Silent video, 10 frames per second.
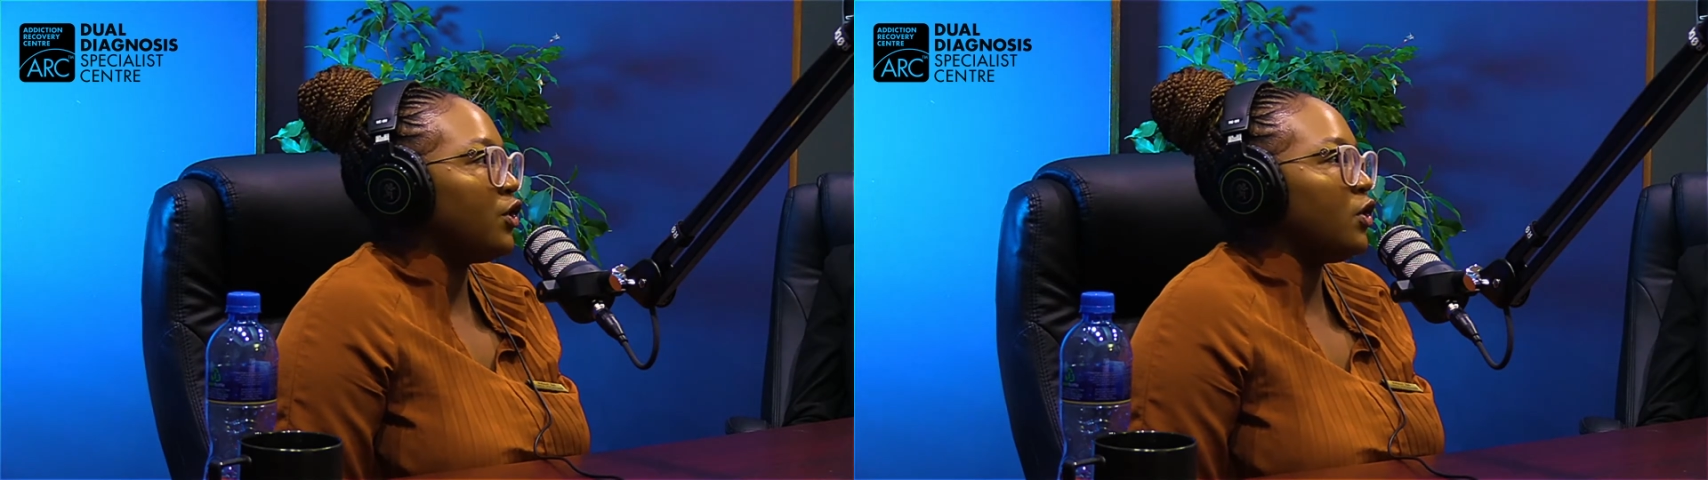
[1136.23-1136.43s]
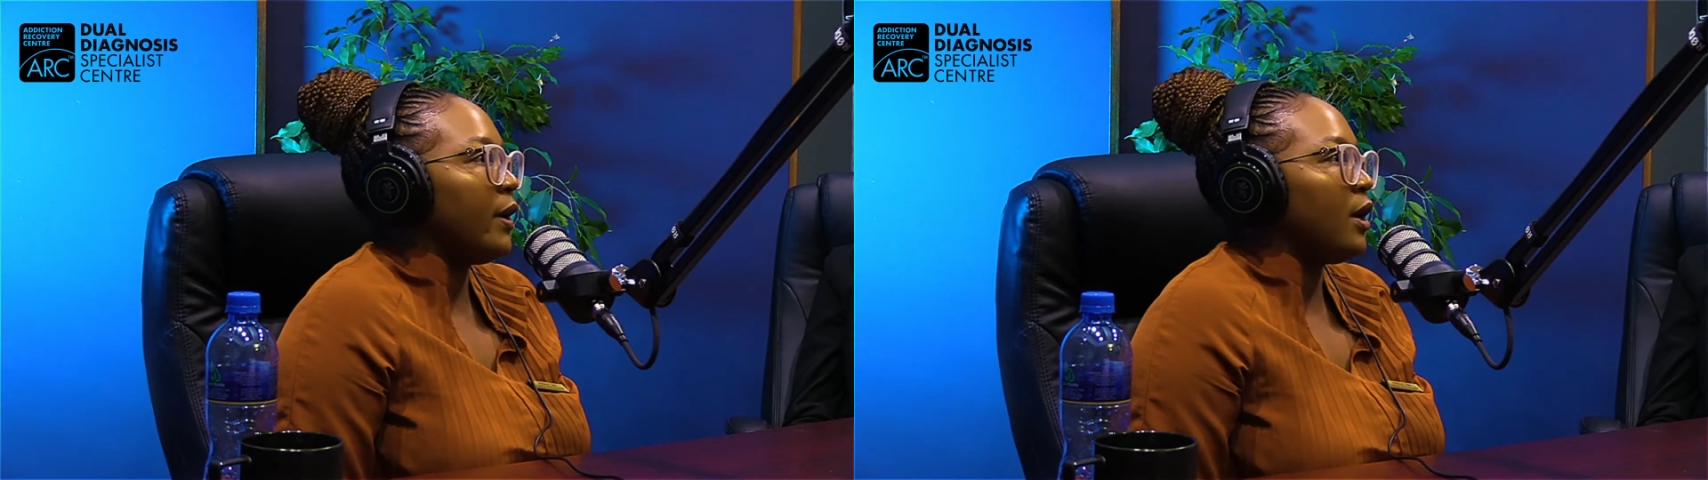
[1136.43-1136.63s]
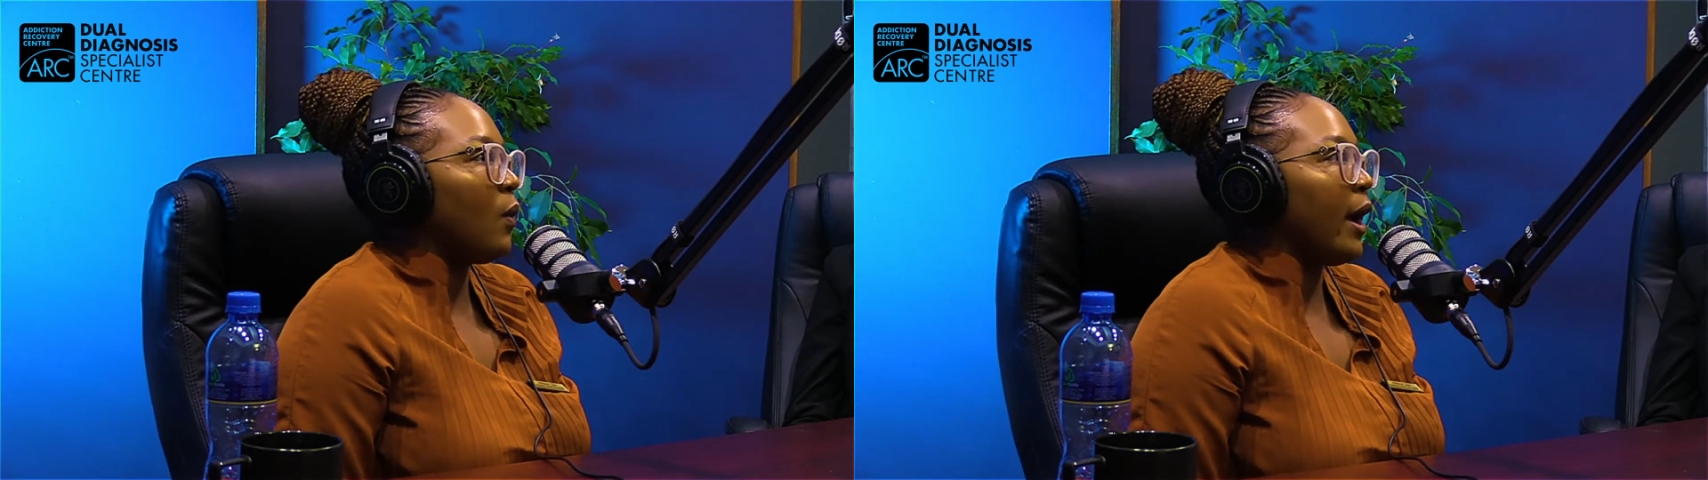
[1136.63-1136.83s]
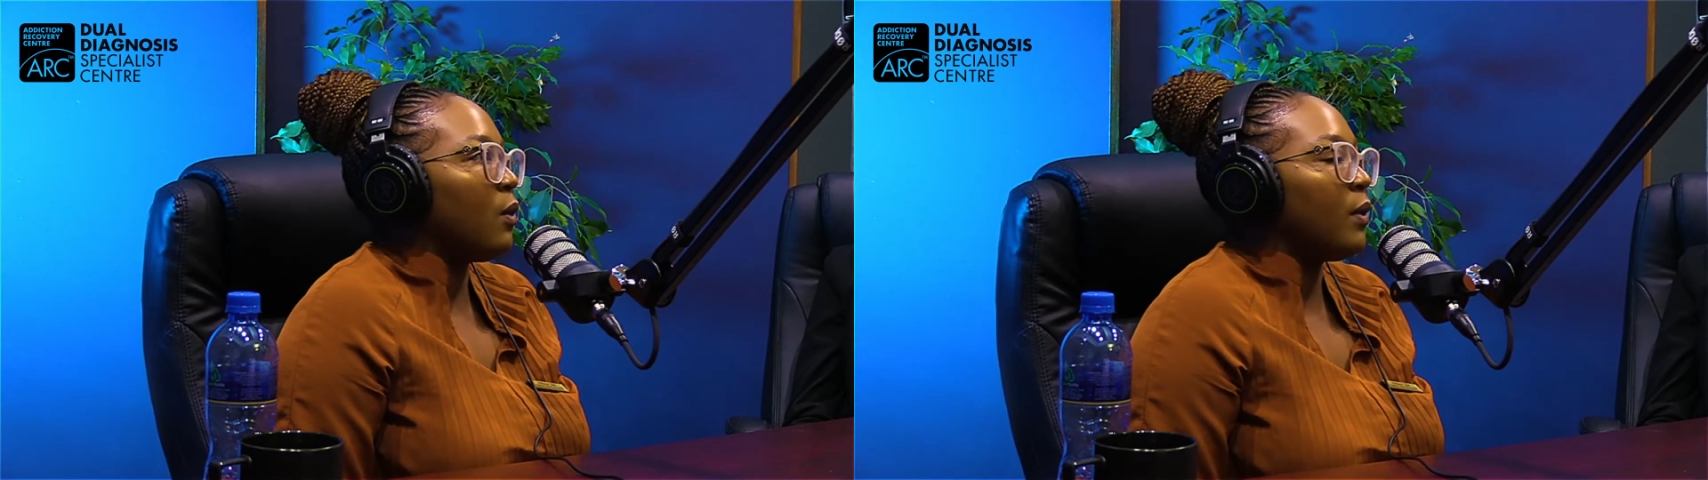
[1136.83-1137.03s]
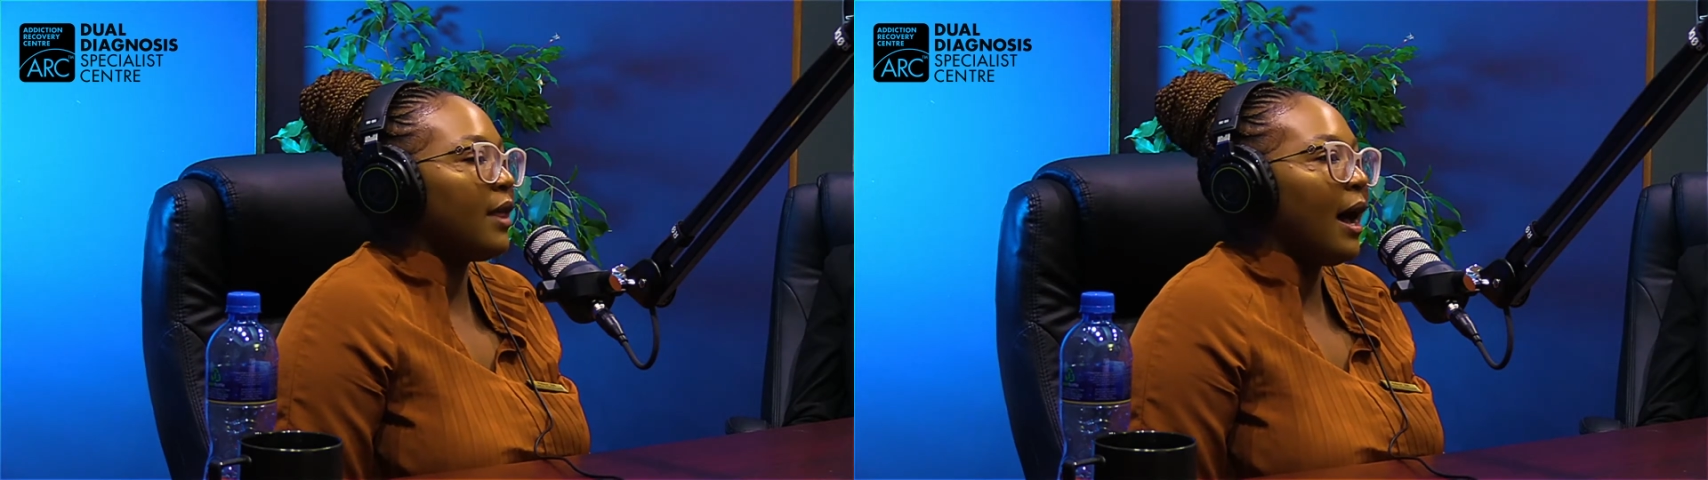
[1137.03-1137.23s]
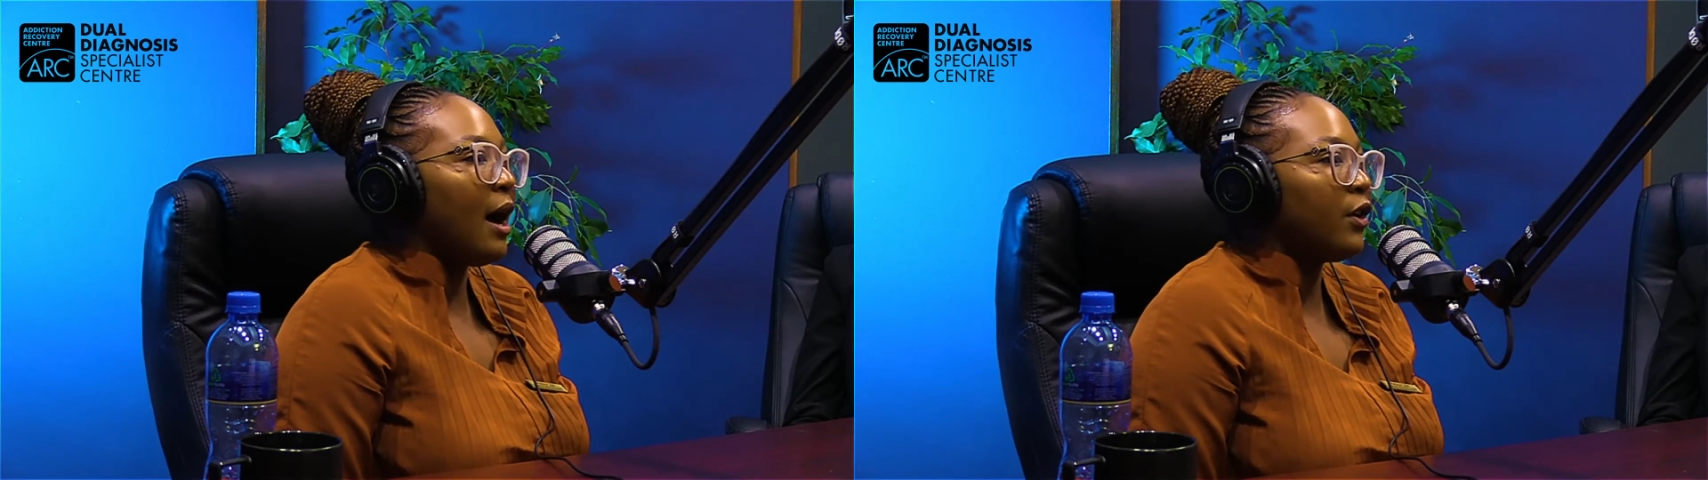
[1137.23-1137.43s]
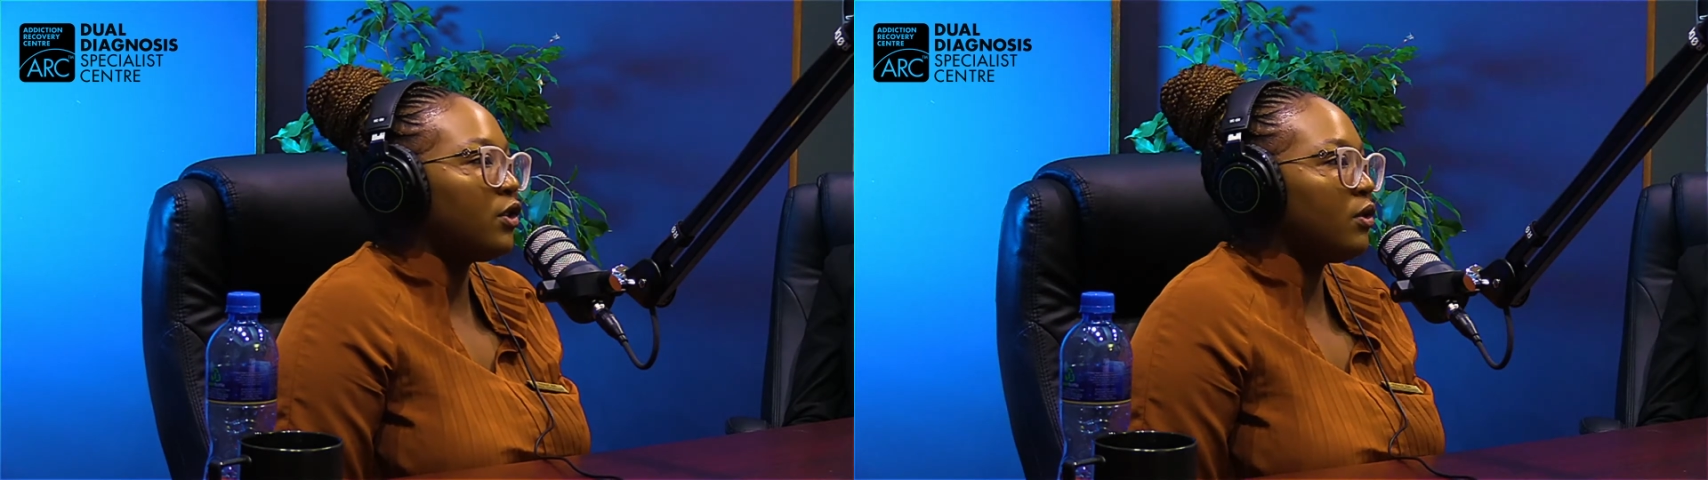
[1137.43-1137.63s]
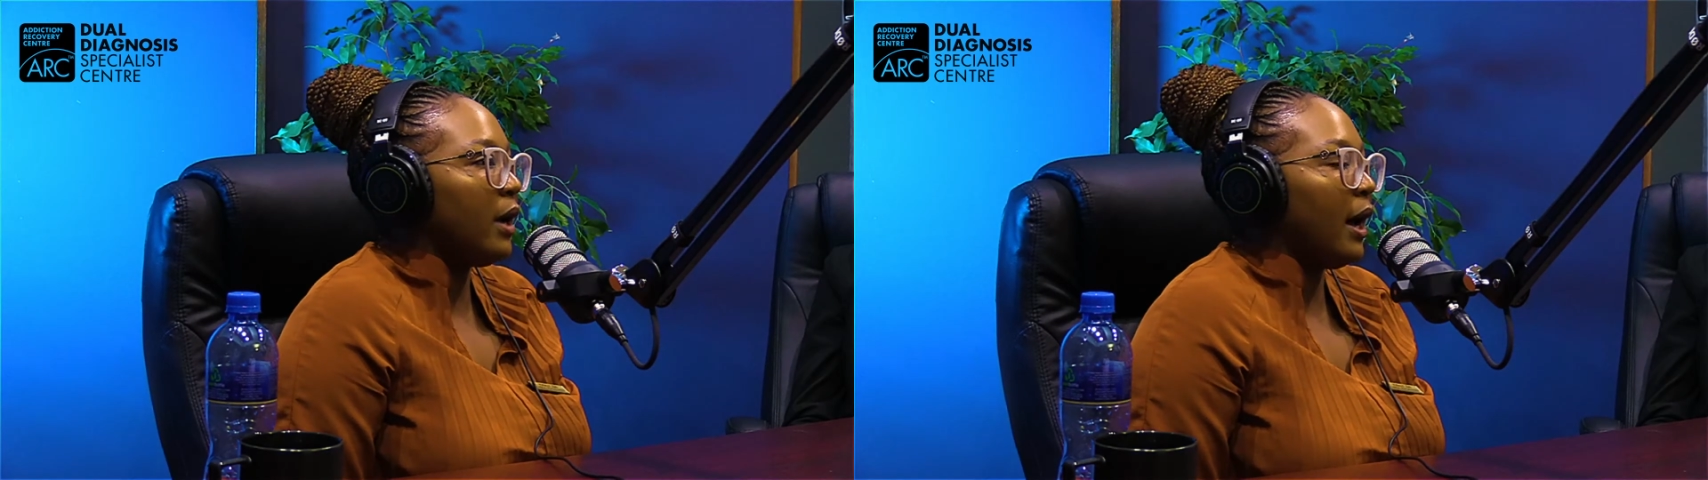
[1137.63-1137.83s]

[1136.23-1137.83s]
you in a way without